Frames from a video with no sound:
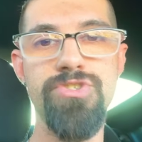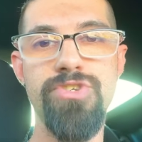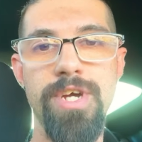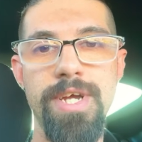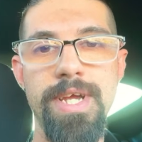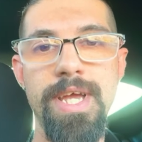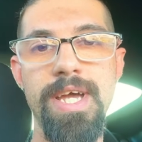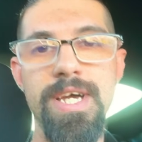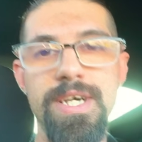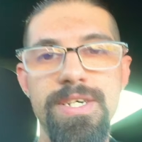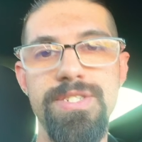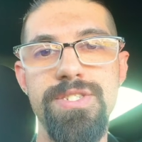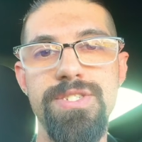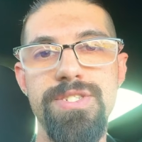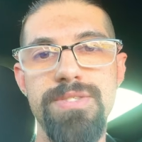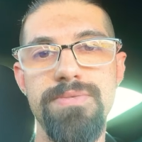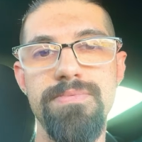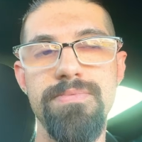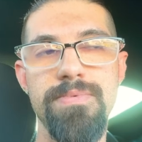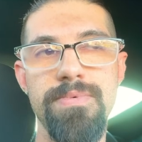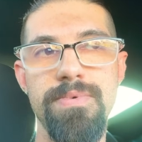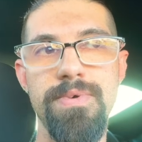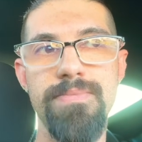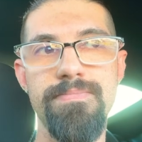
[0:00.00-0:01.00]
truck has
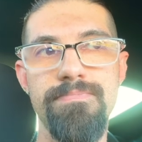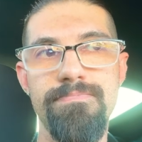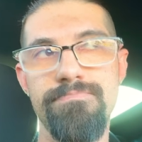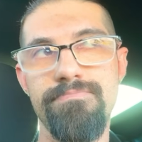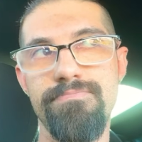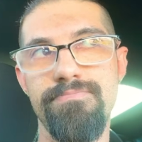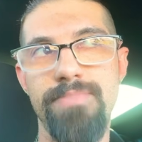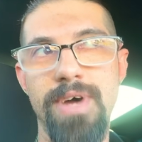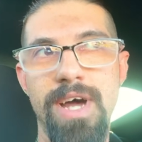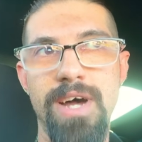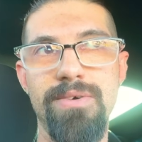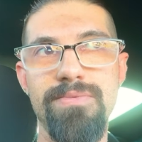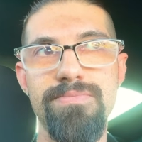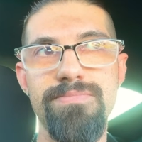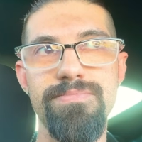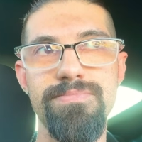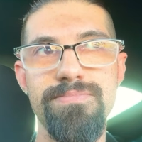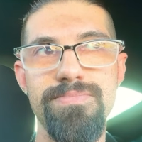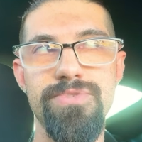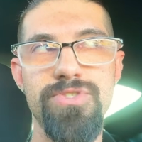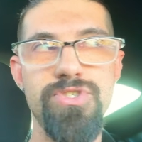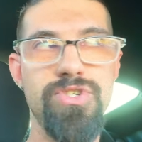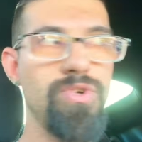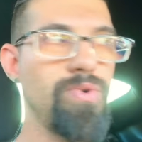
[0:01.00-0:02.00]
about
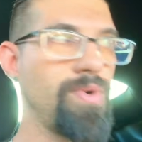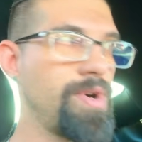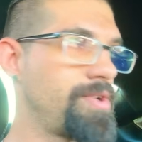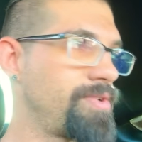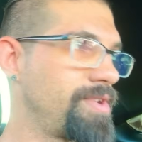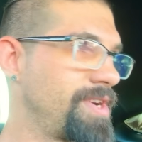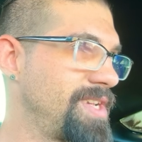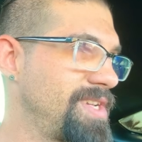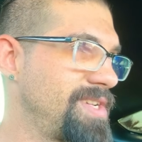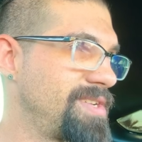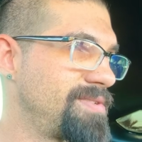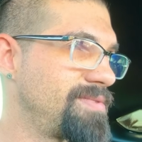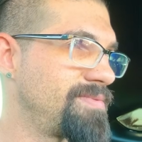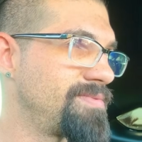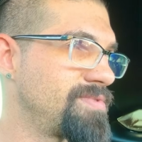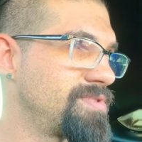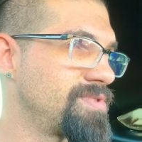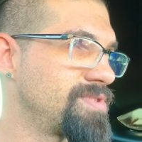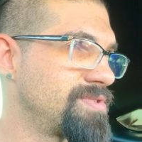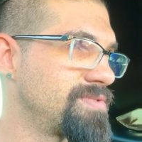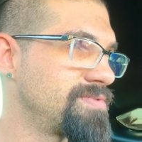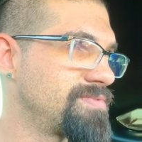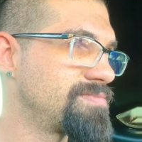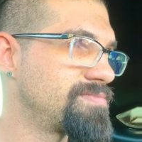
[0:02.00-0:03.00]

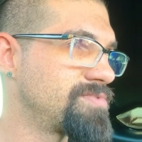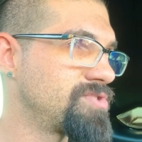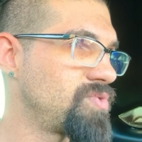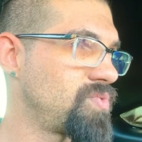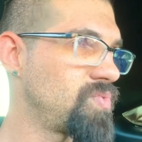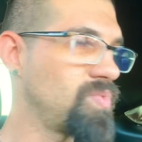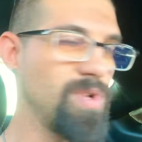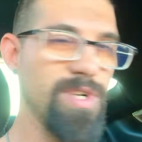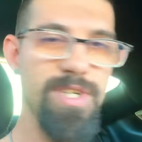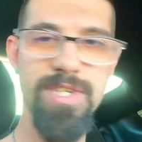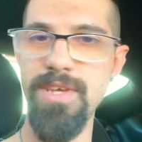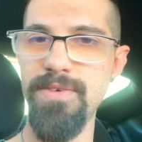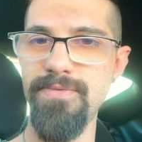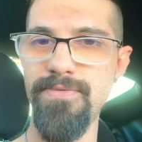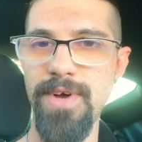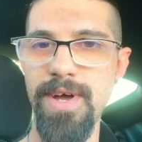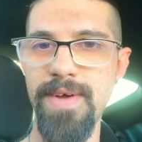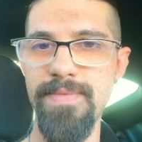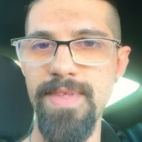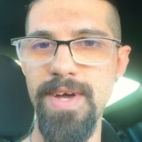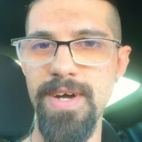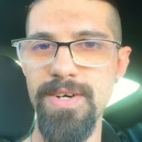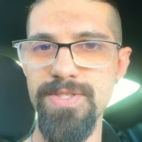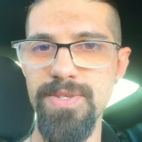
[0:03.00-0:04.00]

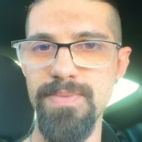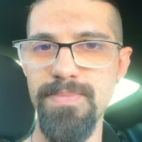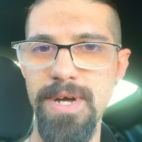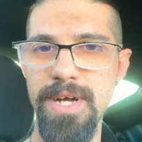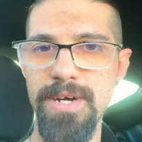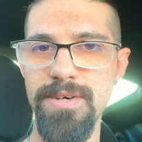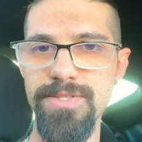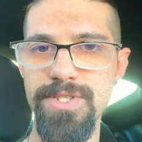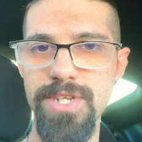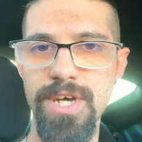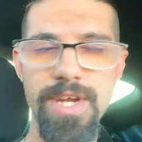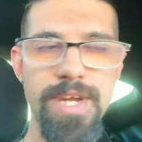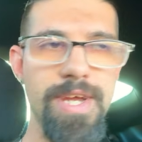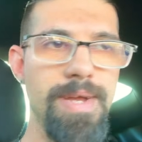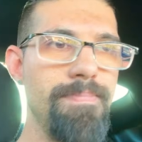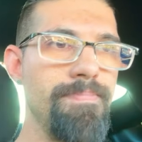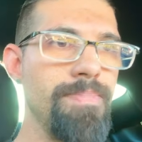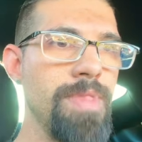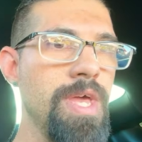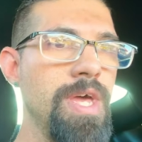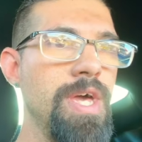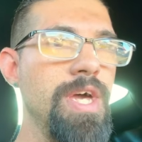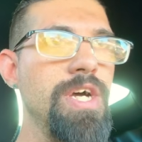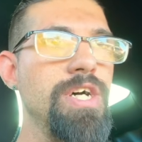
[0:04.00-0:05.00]
225,000 miles on it.
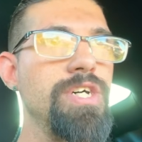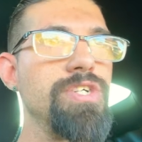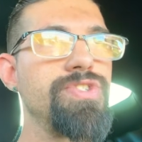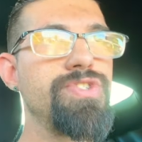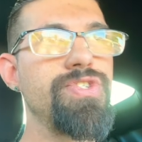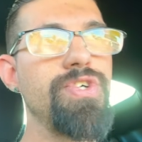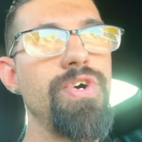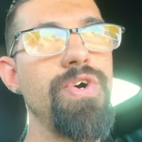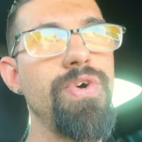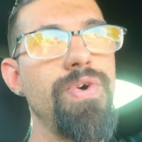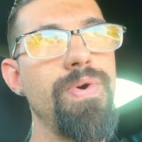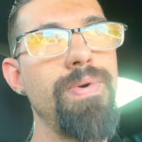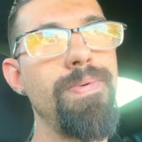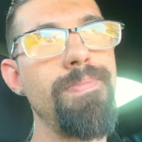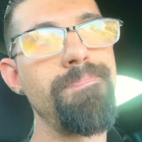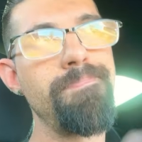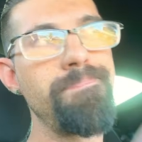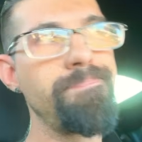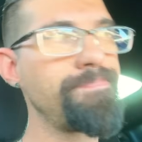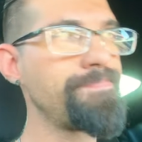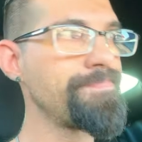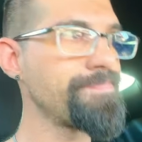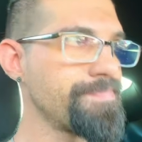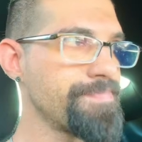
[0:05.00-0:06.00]
So
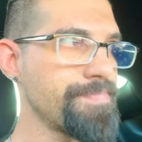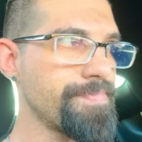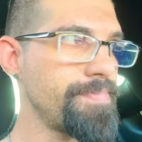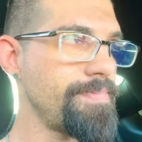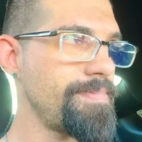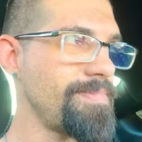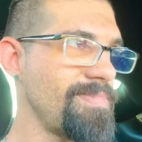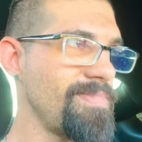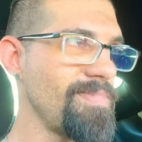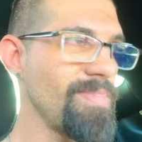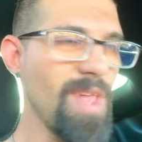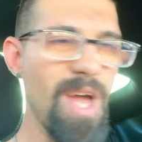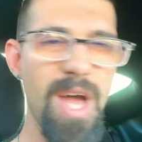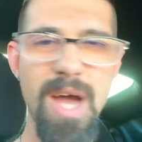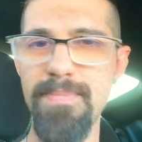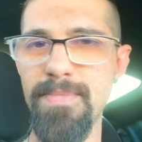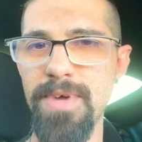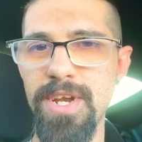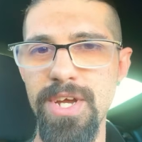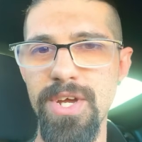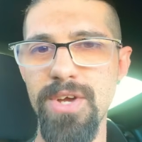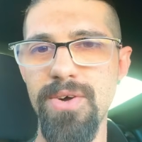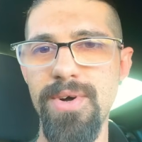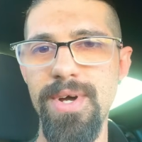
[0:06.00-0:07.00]
I'm
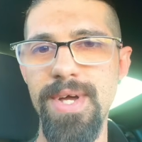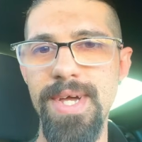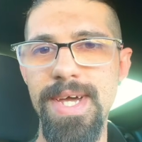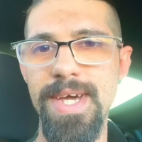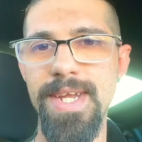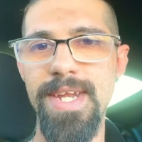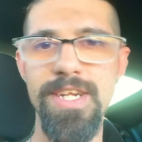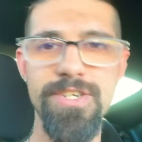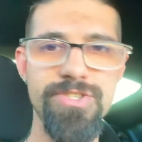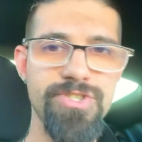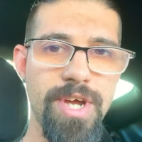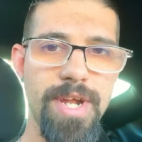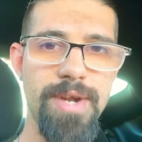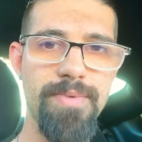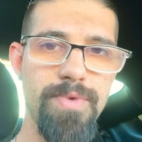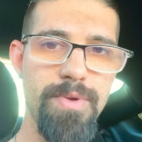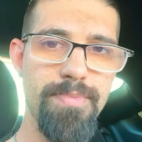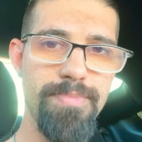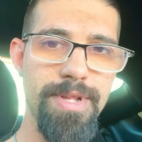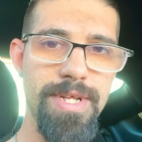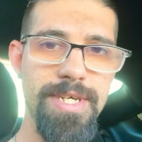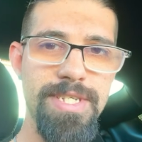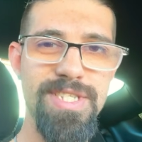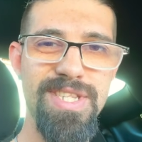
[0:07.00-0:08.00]
gonna go ahead and try to
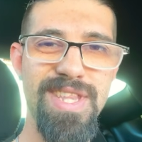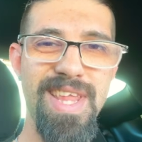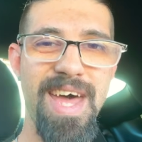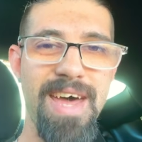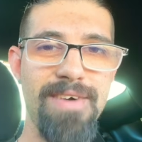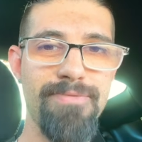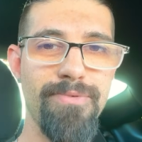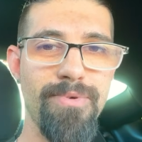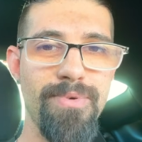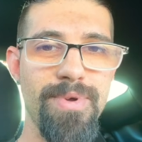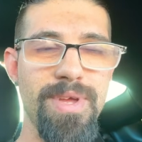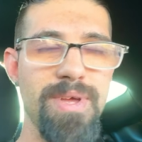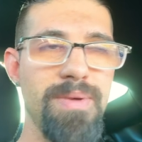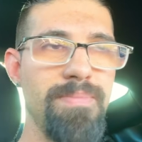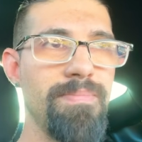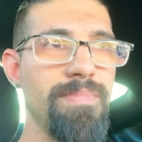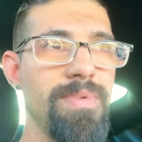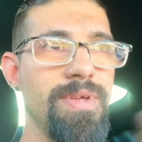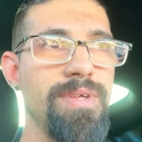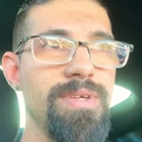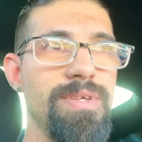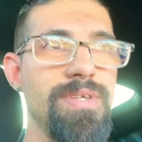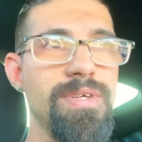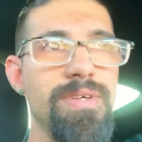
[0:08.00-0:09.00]
replace that for him.
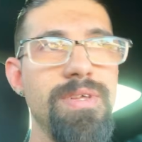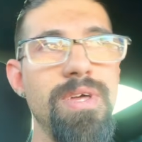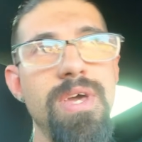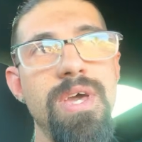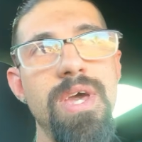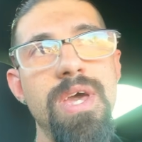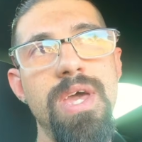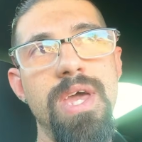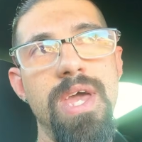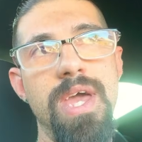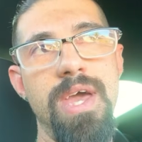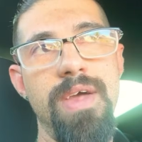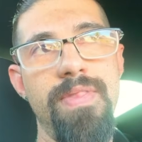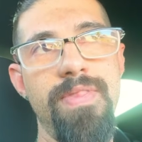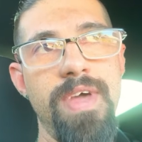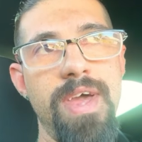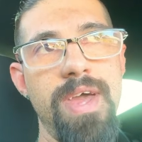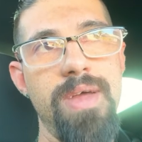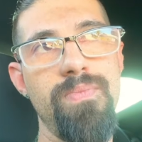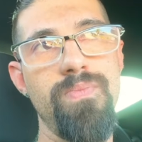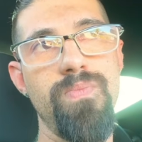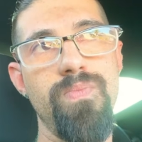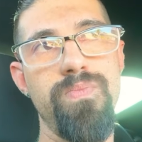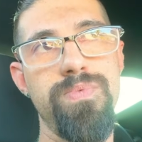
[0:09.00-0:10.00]
And
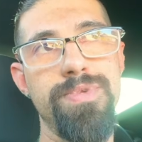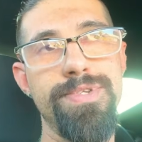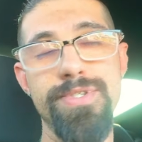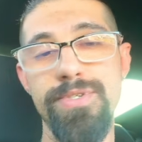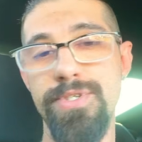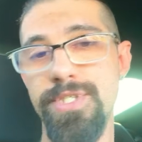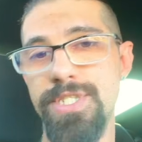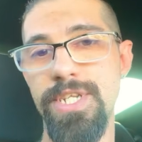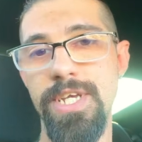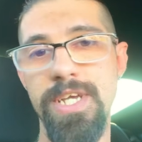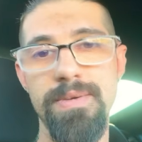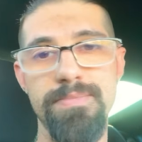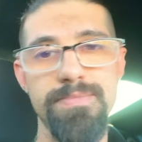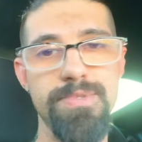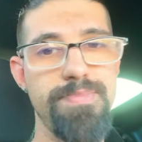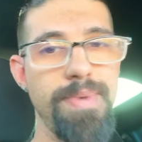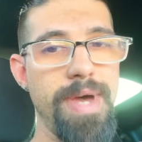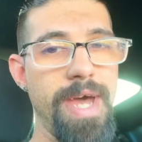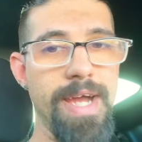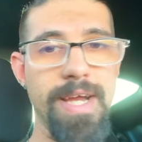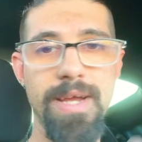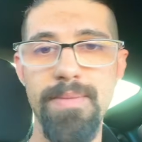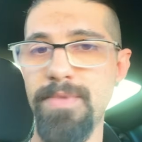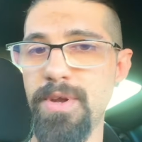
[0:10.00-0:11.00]
then as soon as he comes
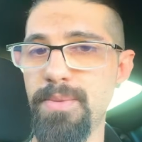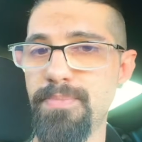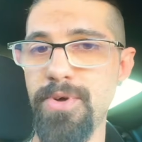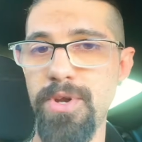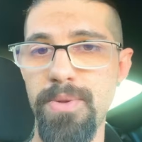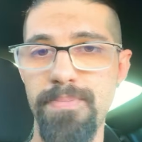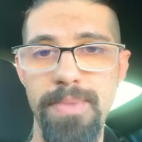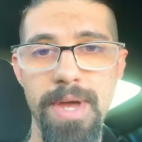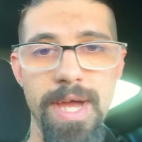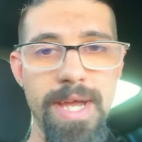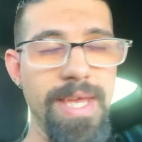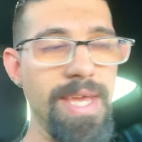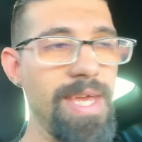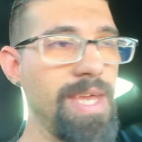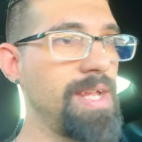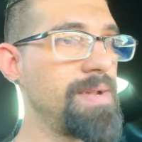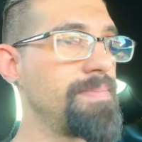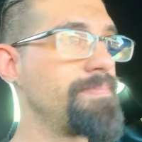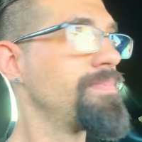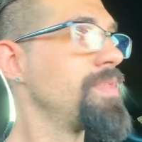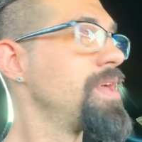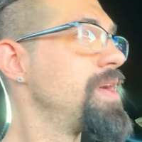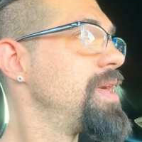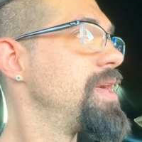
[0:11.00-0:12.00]
back, I'm gonna put it back
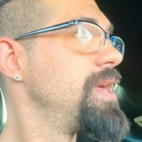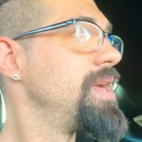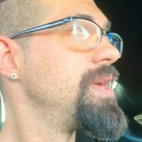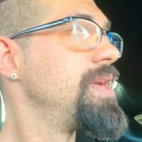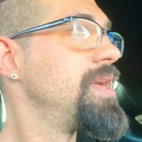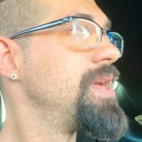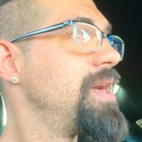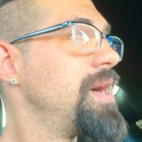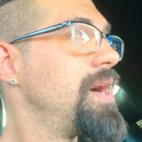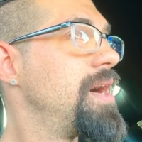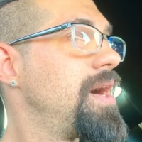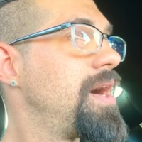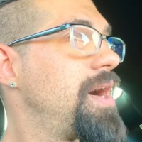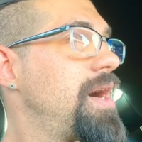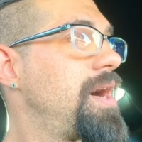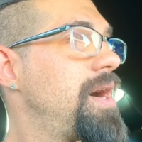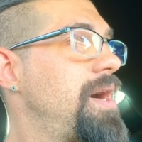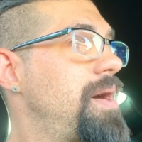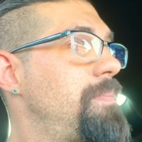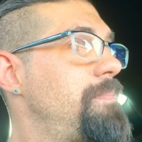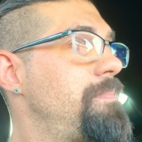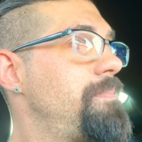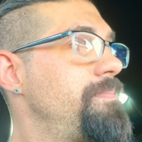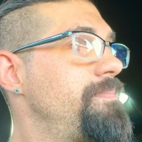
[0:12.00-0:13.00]
in.
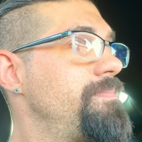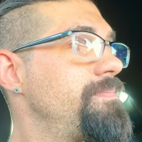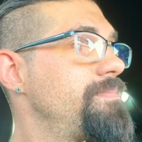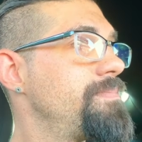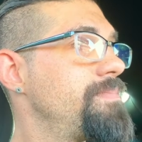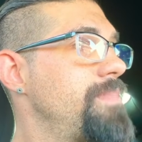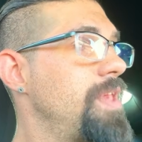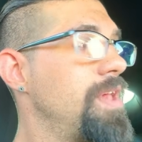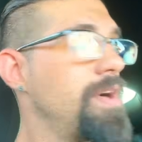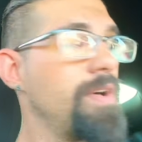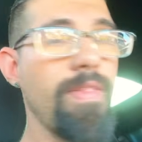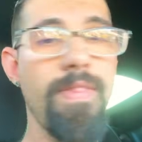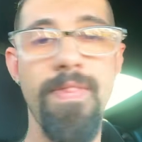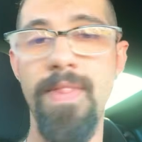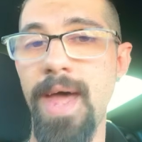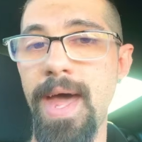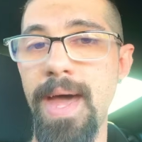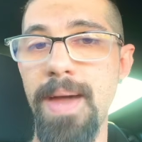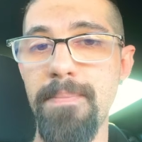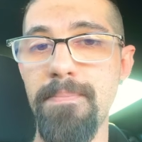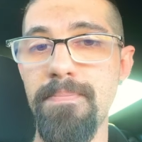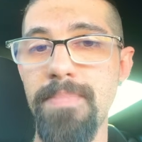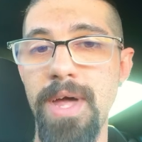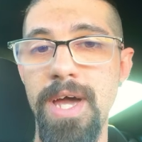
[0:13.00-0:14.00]
Other than
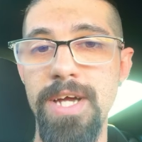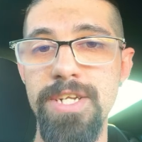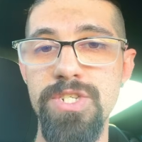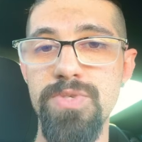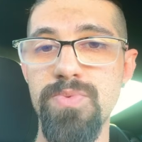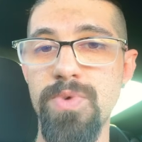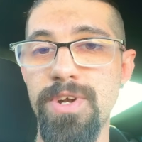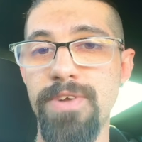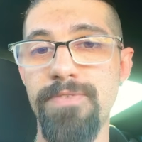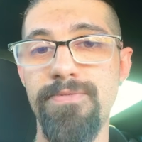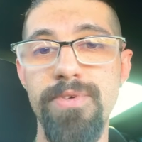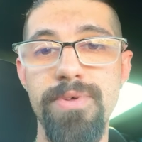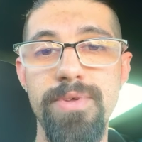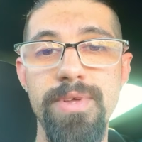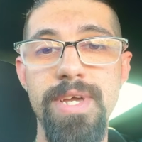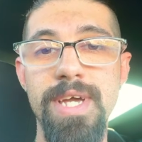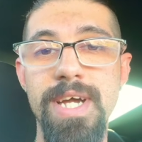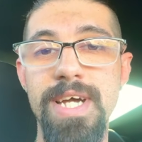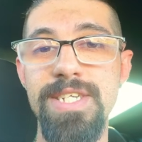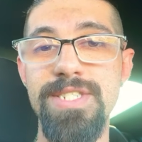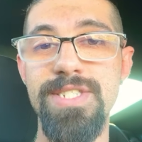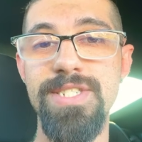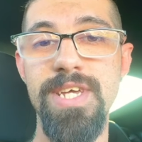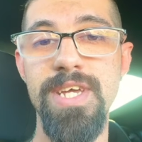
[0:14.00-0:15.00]
that, I just wanted to fill you
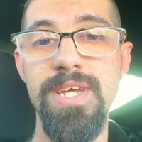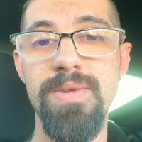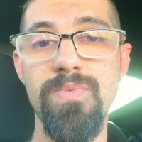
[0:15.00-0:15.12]
guys.